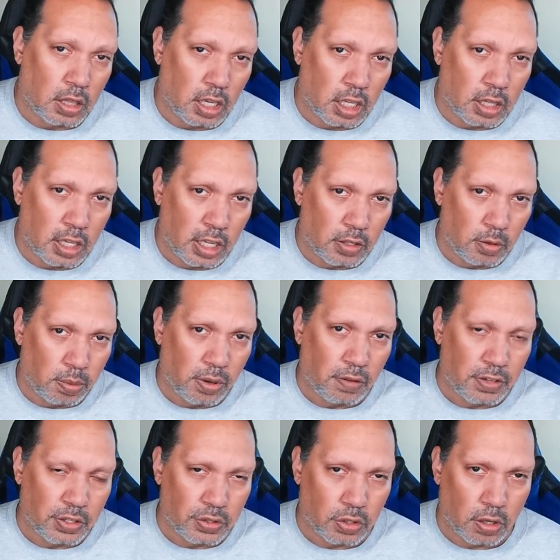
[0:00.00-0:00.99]
and then you
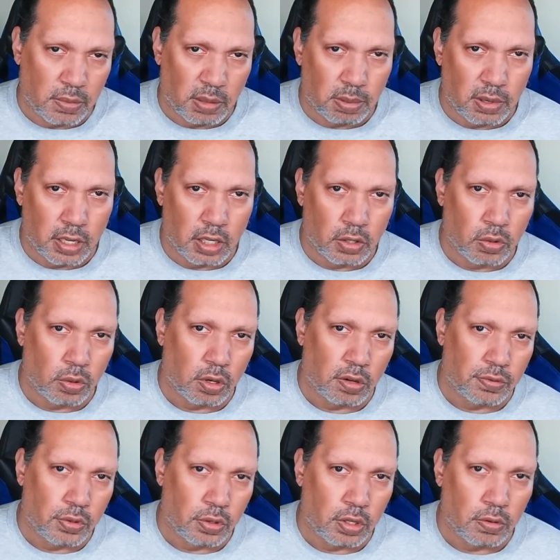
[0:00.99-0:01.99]
probably saw me playing Call of
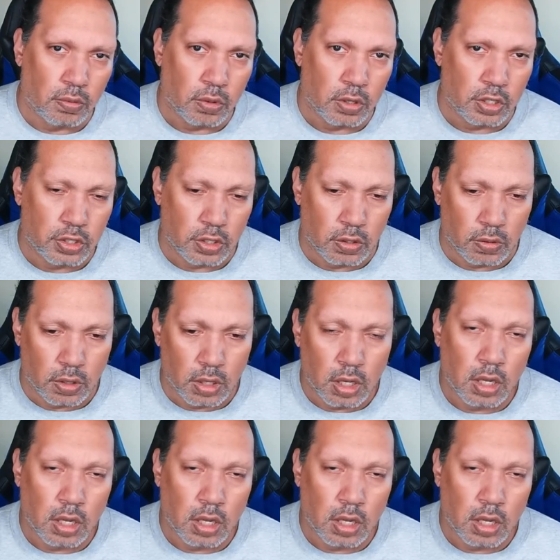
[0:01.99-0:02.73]
Duty Warzone